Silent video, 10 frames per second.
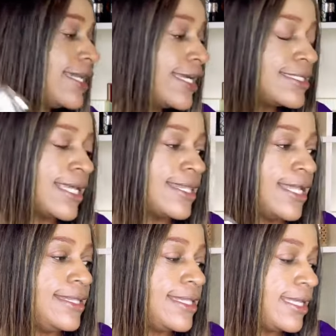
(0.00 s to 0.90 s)
nicer
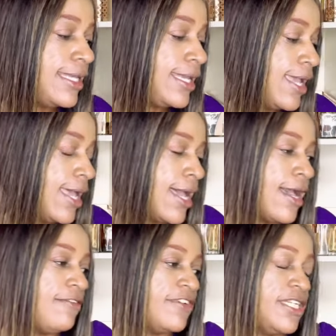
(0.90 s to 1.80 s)
than the
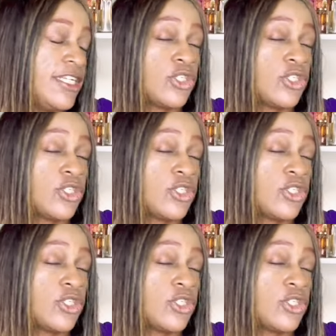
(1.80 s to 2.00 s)
vanilla